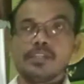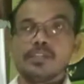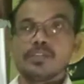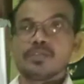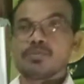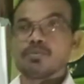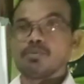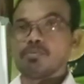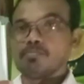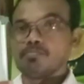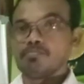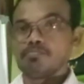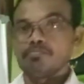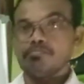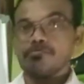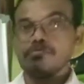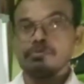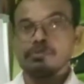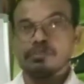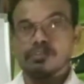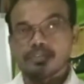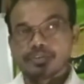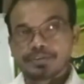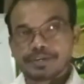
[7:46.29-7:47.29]
So,
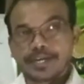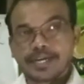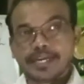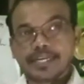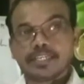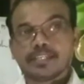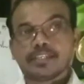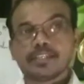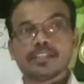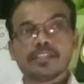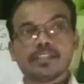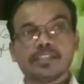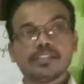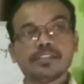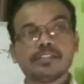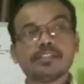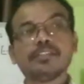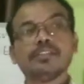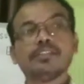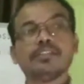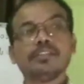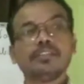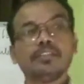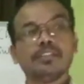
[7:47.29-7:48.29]
write
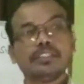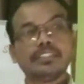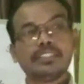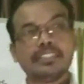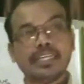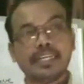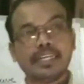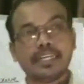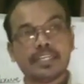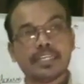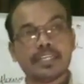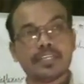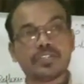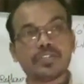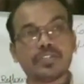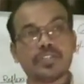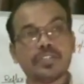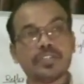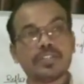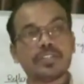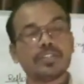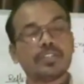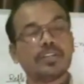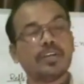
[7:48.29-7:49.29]

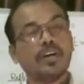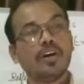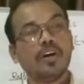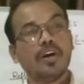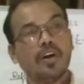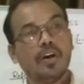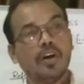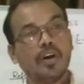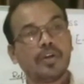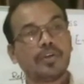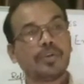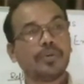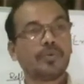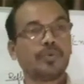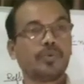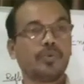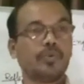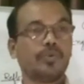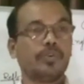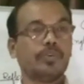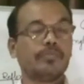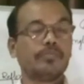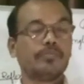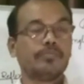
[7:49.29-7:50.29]
sentences on your
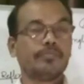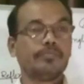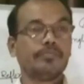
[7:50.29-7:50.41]
own